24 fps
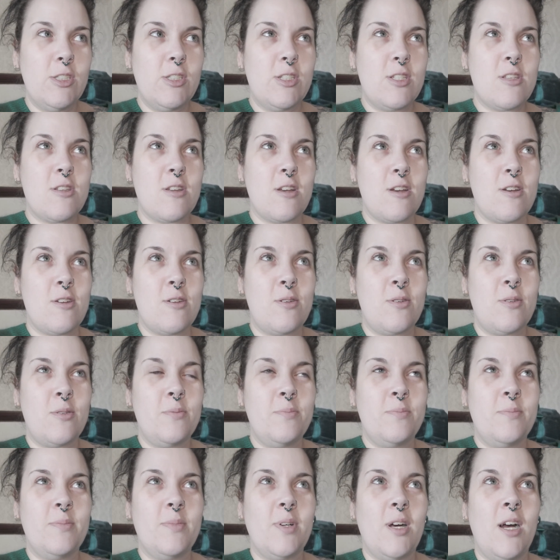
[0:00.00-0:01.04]

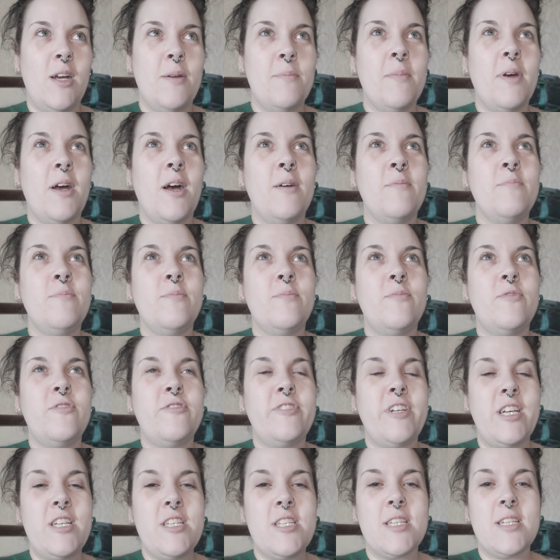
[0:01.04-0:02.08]
So I'm
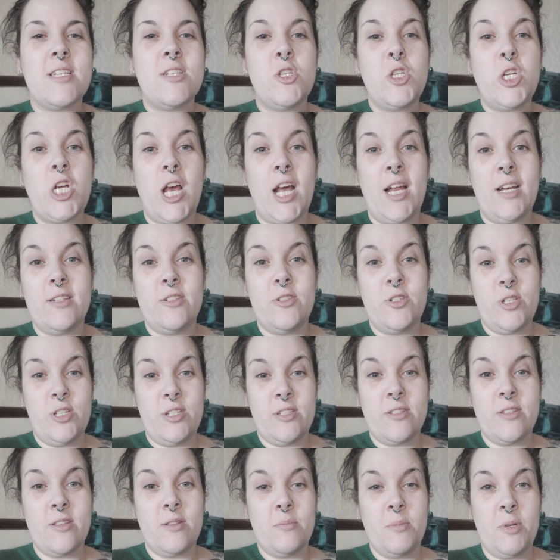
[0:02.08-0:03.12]
facing
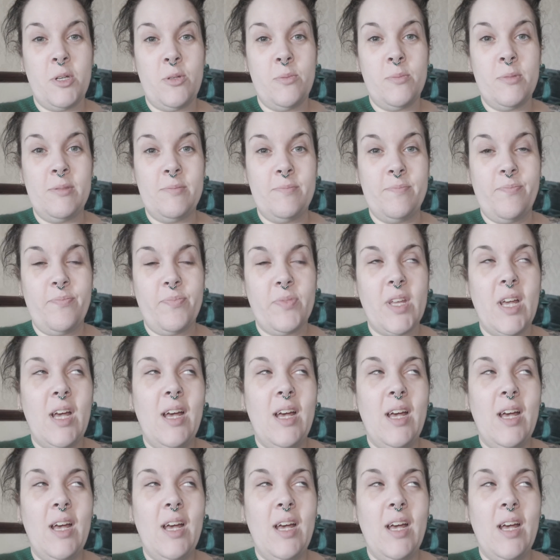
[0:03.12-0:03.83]
challenges at the moment.